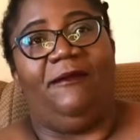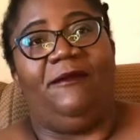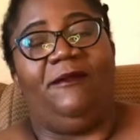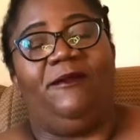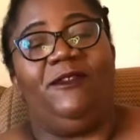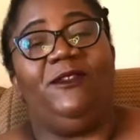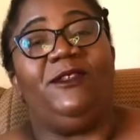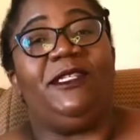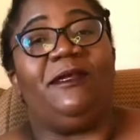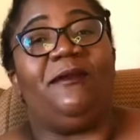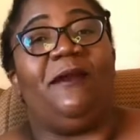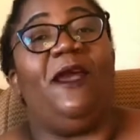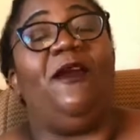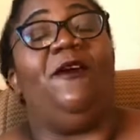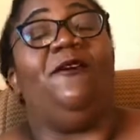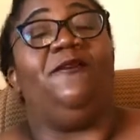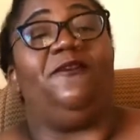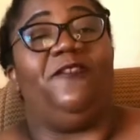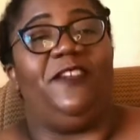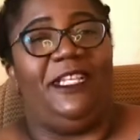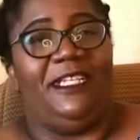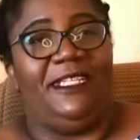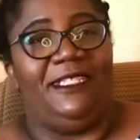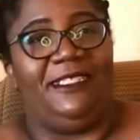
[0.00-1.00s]
using my own
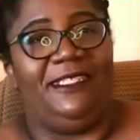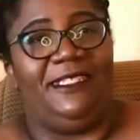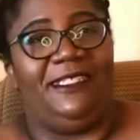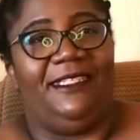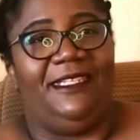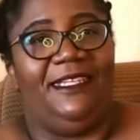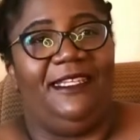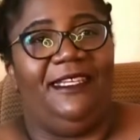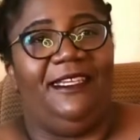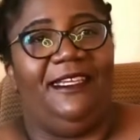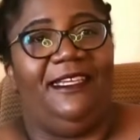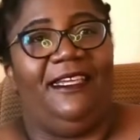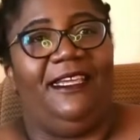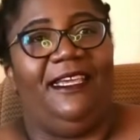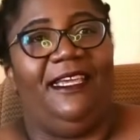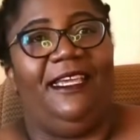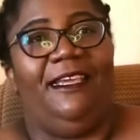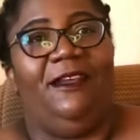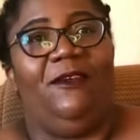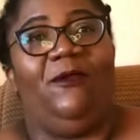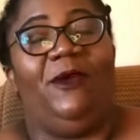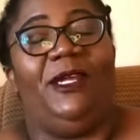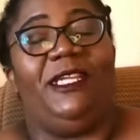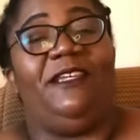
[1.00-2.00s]
feelings.
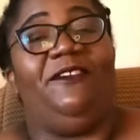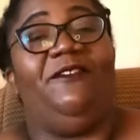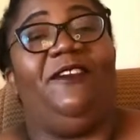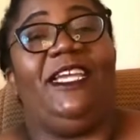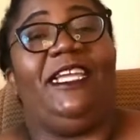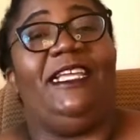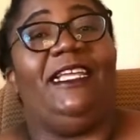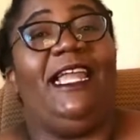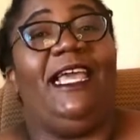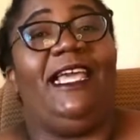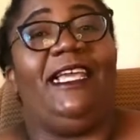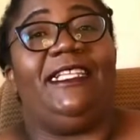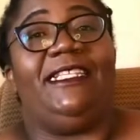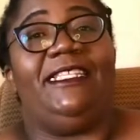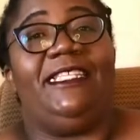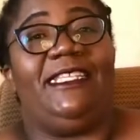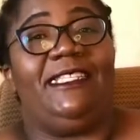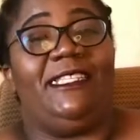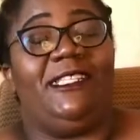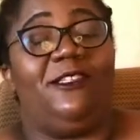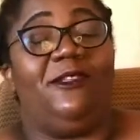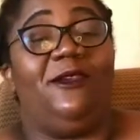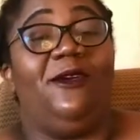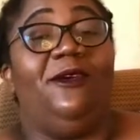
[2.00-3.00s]
Whatever he likes
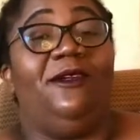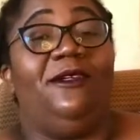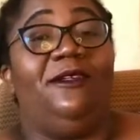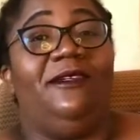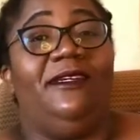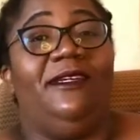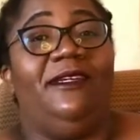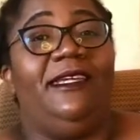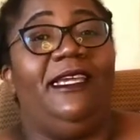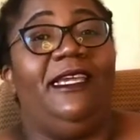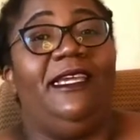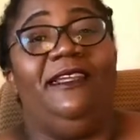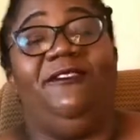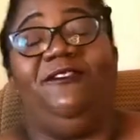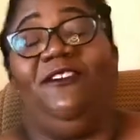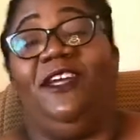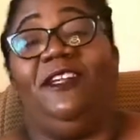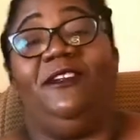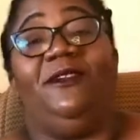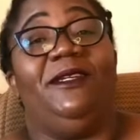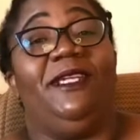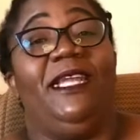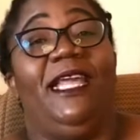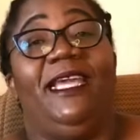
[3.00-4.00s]
is a song. If I
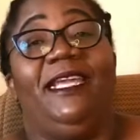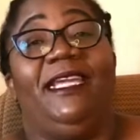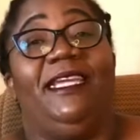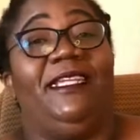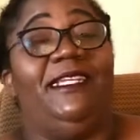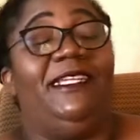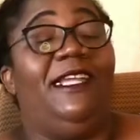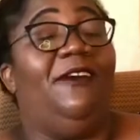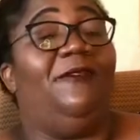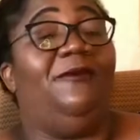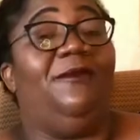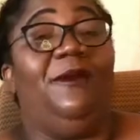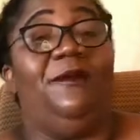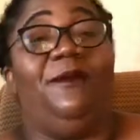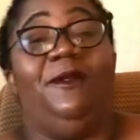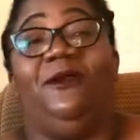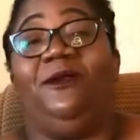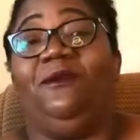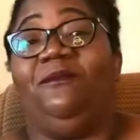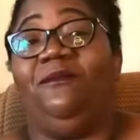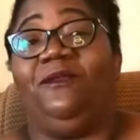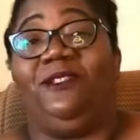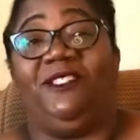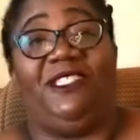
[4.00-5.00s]
don't like it, I'll probably
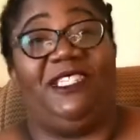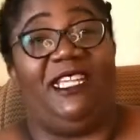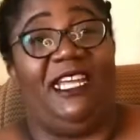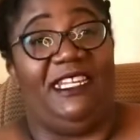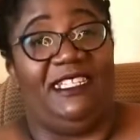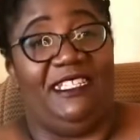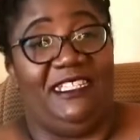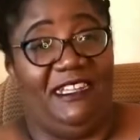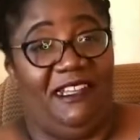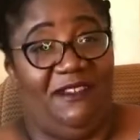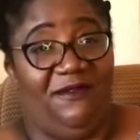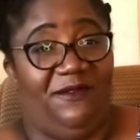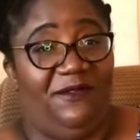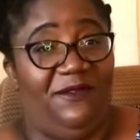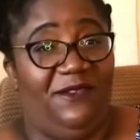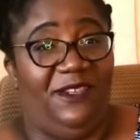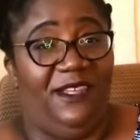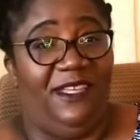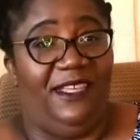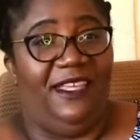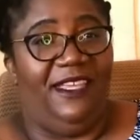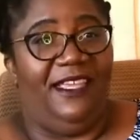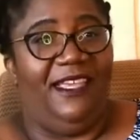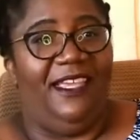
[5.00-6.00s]
not push it hard enough.
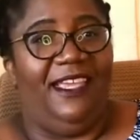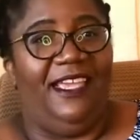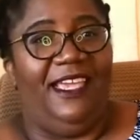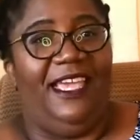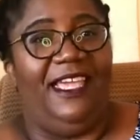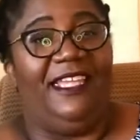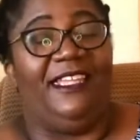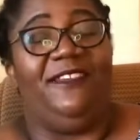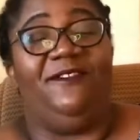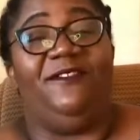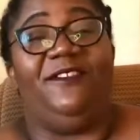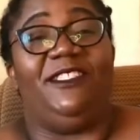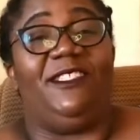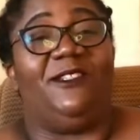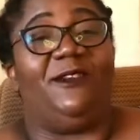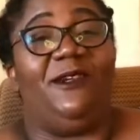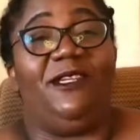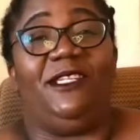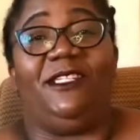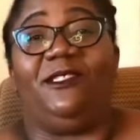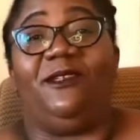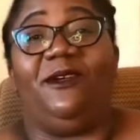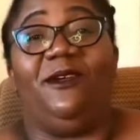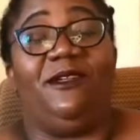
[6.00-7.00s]
And if he's
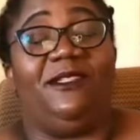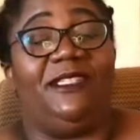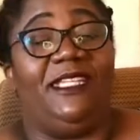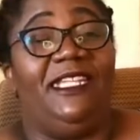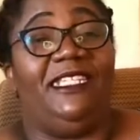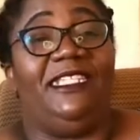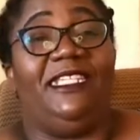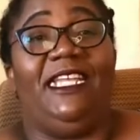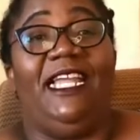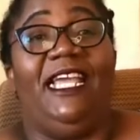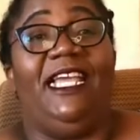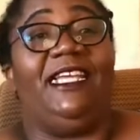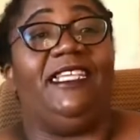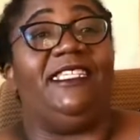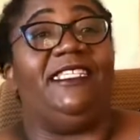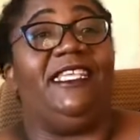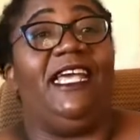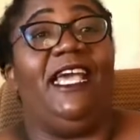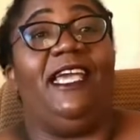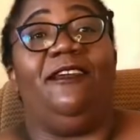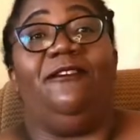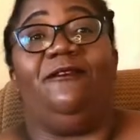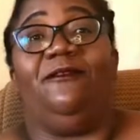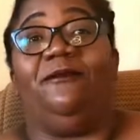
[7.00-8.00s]
got a song that he likes,
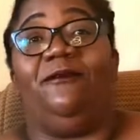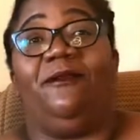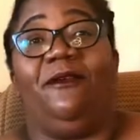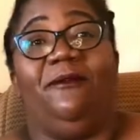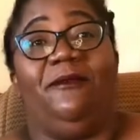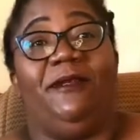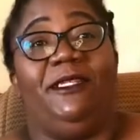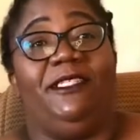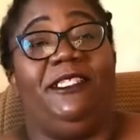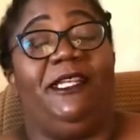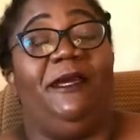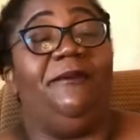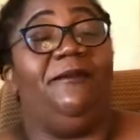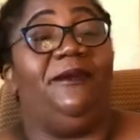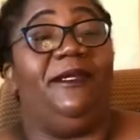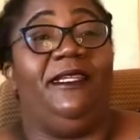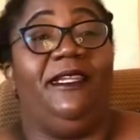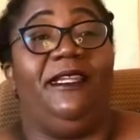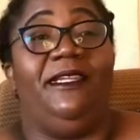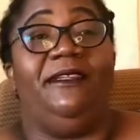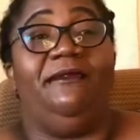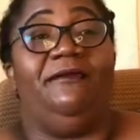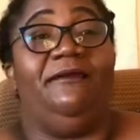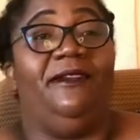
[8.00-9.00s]
I will probably jump in
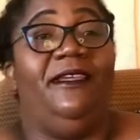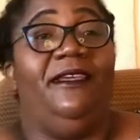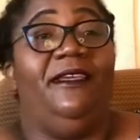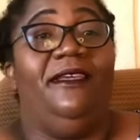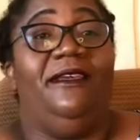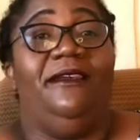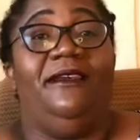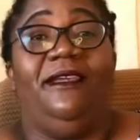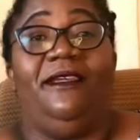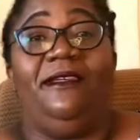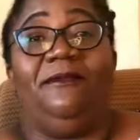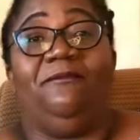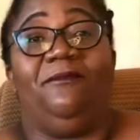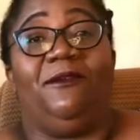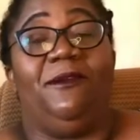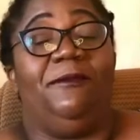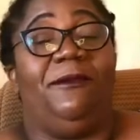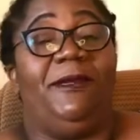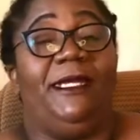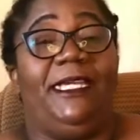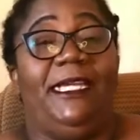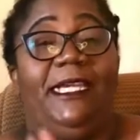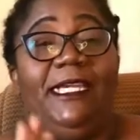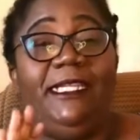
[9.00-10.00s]
and
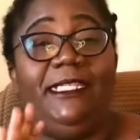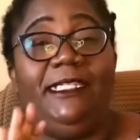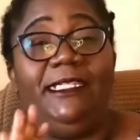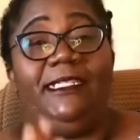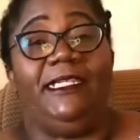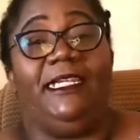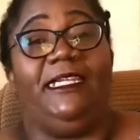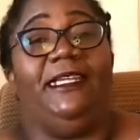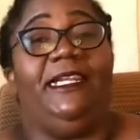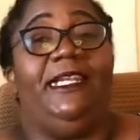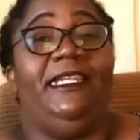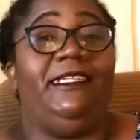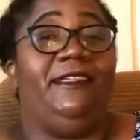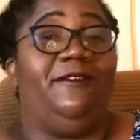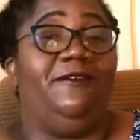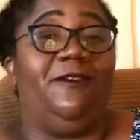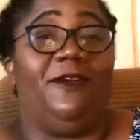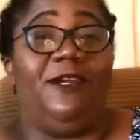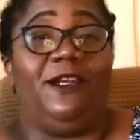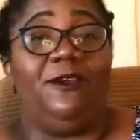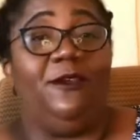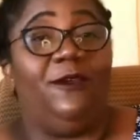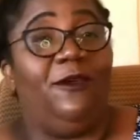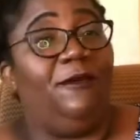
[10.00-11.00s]
propagate it and let
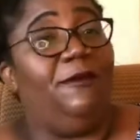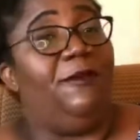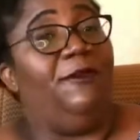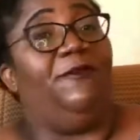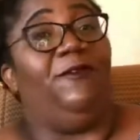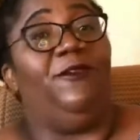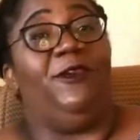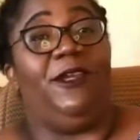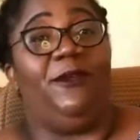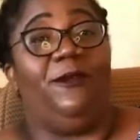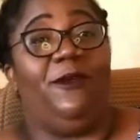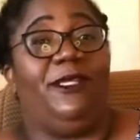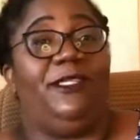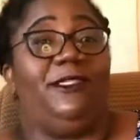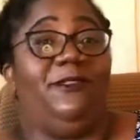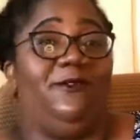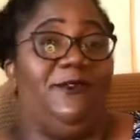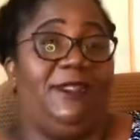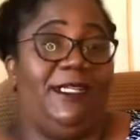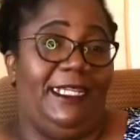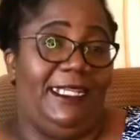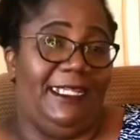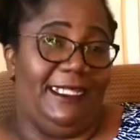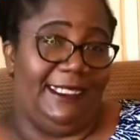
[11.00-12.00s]
everyone know before he wants to
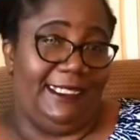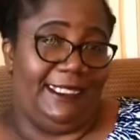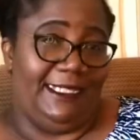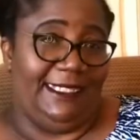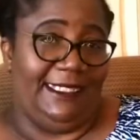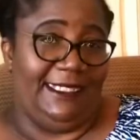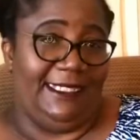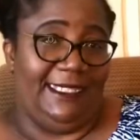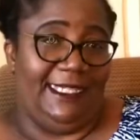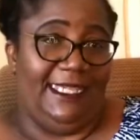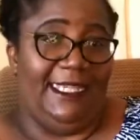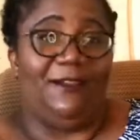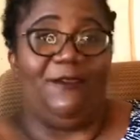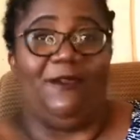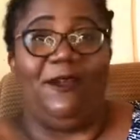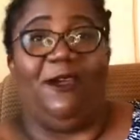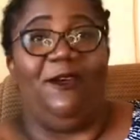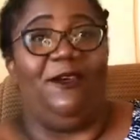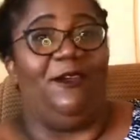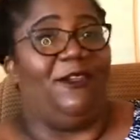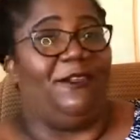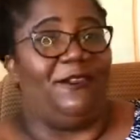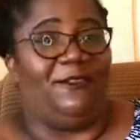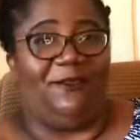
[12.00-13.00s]
release it. And we're
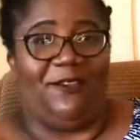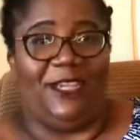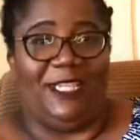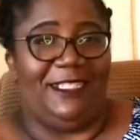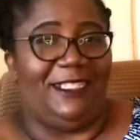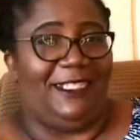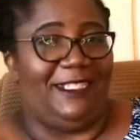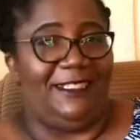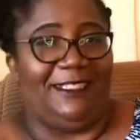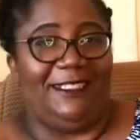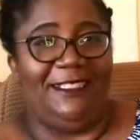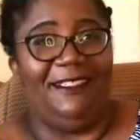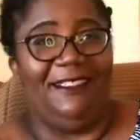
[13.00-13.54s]
always fighting.